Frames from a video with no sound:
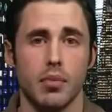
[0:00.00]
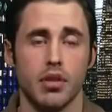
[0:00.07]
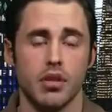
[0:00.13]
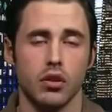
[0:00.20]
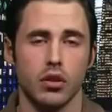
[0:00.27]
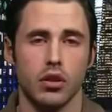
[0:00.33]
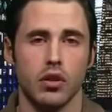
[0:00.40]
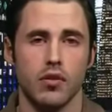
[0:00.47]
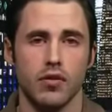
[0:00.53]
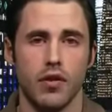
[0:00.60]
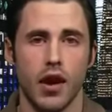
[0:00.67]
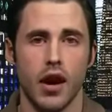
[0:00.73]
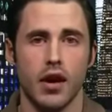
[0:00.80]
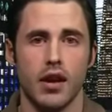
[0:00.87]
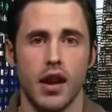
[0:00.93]
but still couldn't
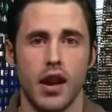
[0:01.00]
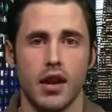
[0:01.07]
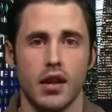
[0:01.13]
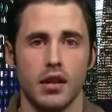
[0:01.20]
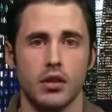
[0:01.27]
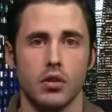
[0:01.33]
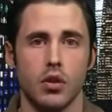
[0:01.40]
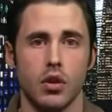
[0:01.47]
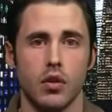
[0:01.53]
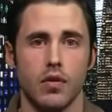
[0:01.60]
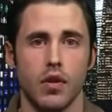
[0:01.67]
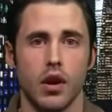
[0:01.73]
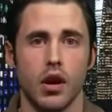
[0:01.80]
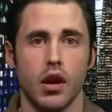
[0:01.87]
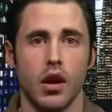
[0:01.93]
find any sort
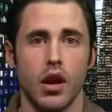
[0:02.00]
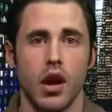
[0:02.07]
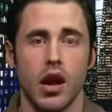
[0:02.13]
of uh,